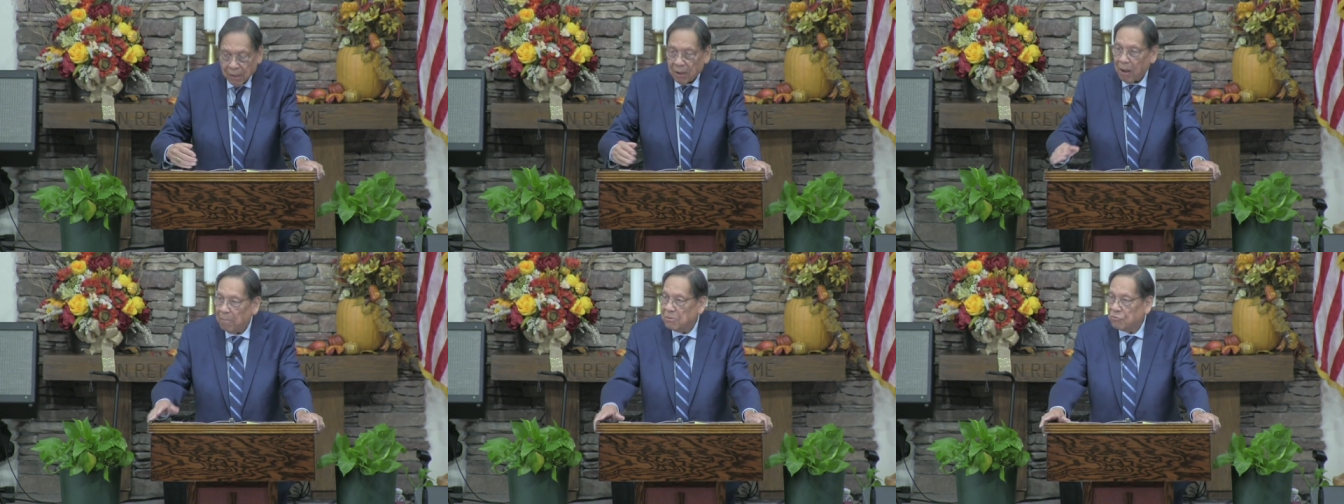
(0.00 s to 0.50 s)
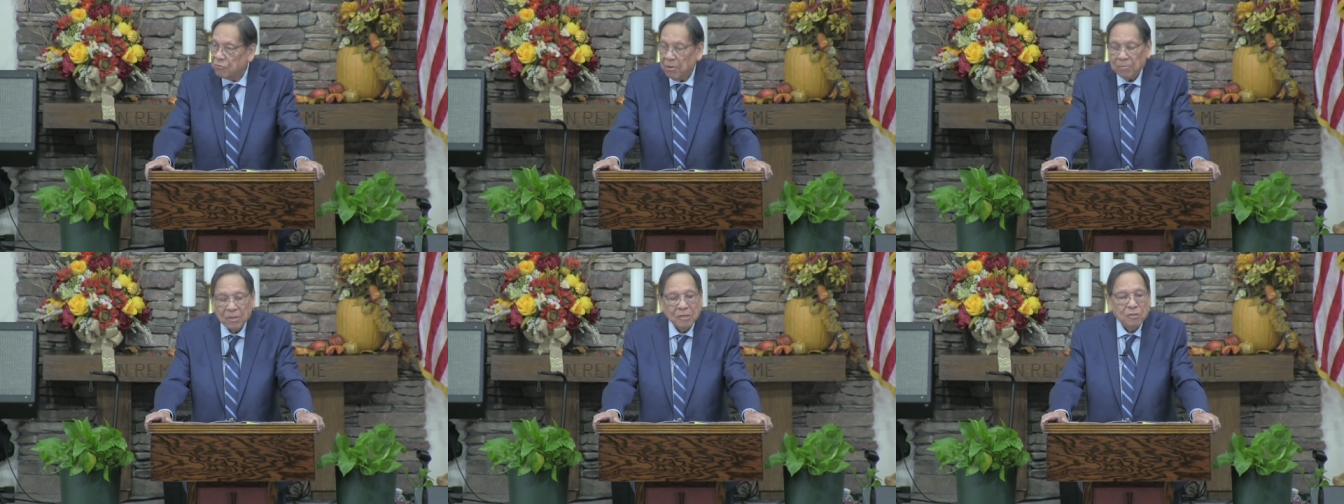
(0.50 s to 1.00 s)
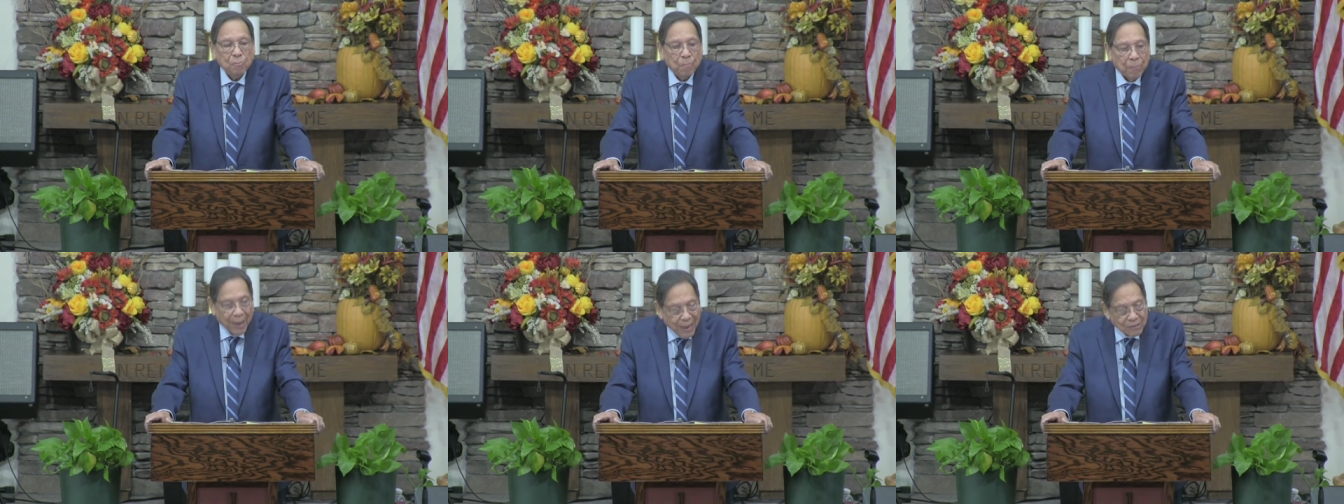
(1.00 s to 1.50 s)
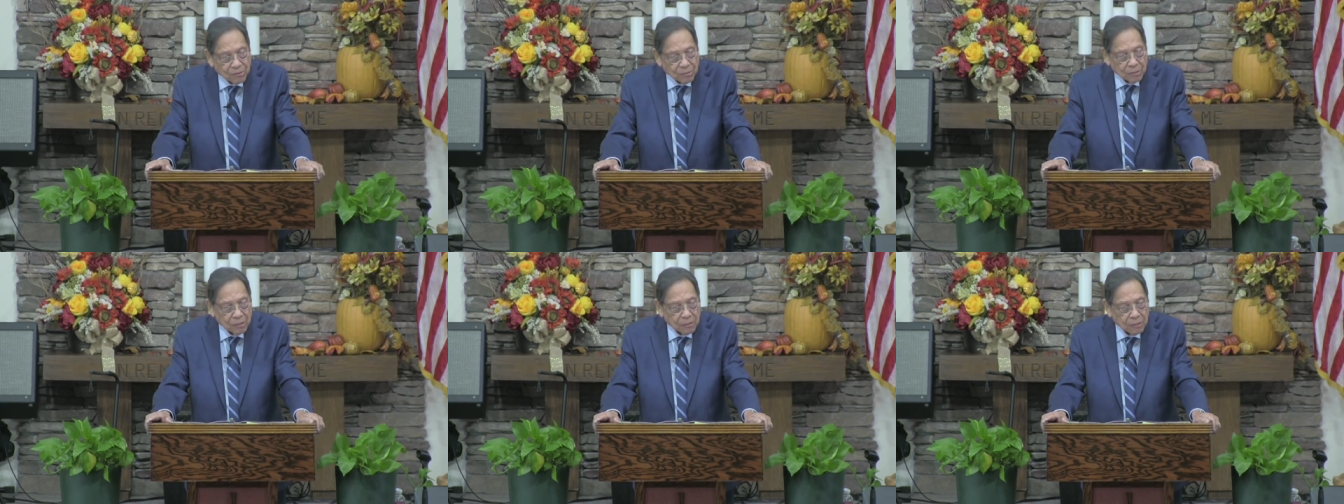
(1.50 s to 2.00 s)
comes from these
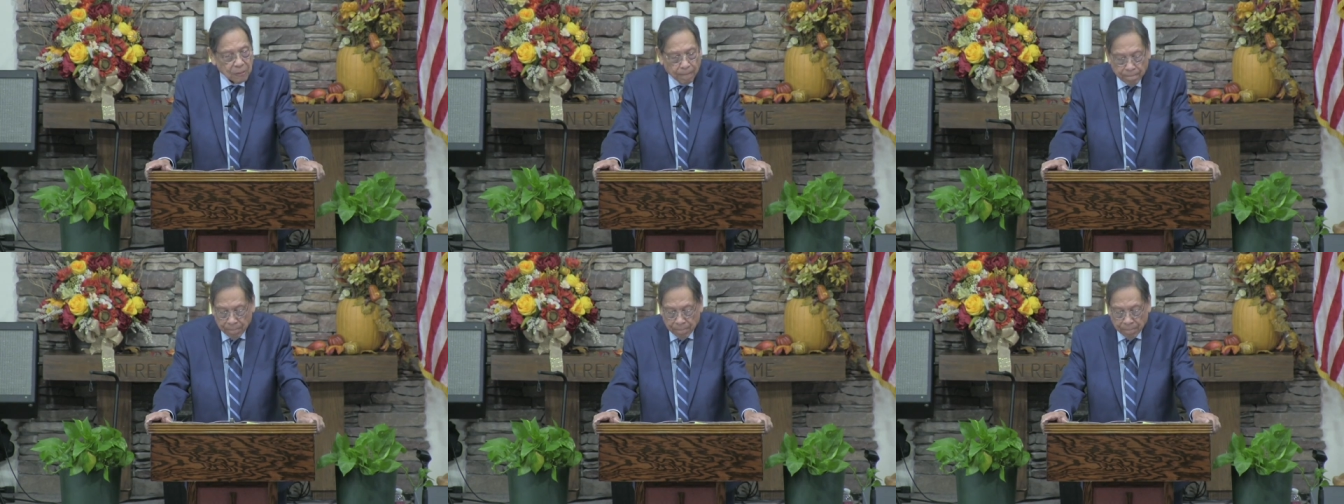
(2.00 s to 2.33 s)
passages